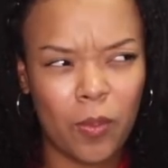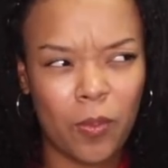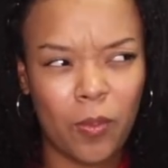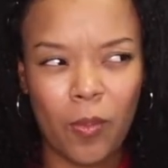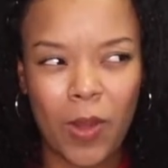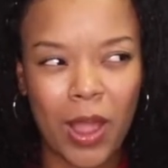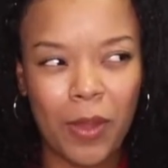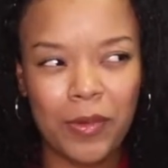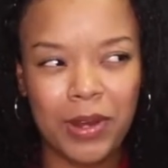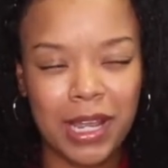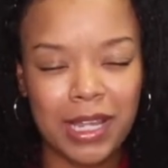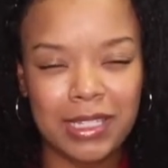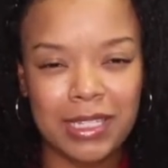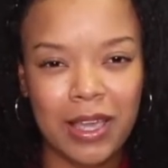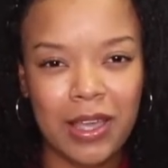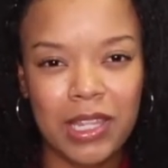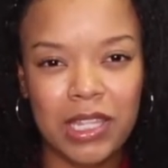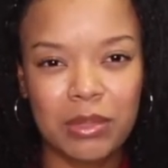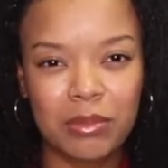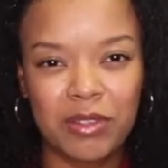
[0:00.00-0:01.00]
why would I
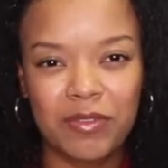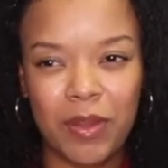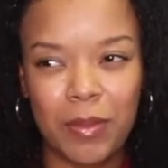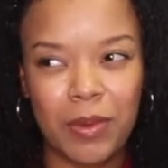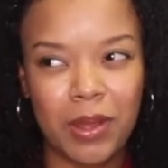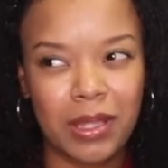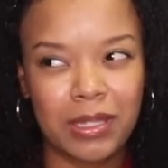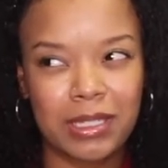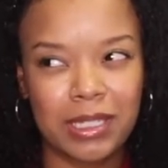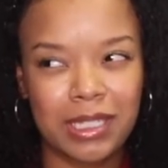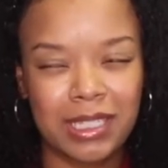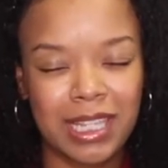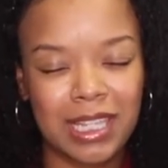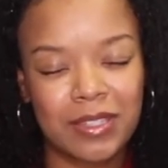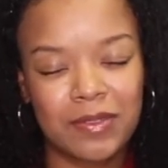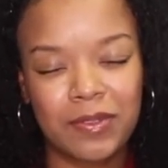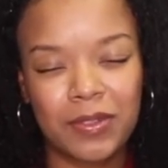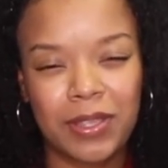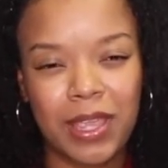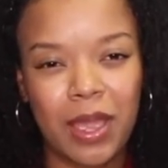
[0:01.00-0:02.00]
tell them if I'm not
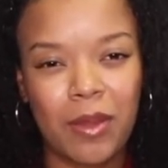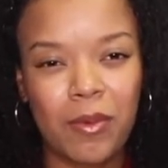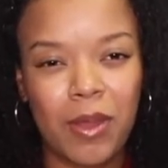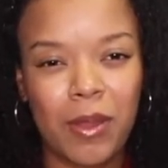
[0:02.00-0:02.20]
successful yet?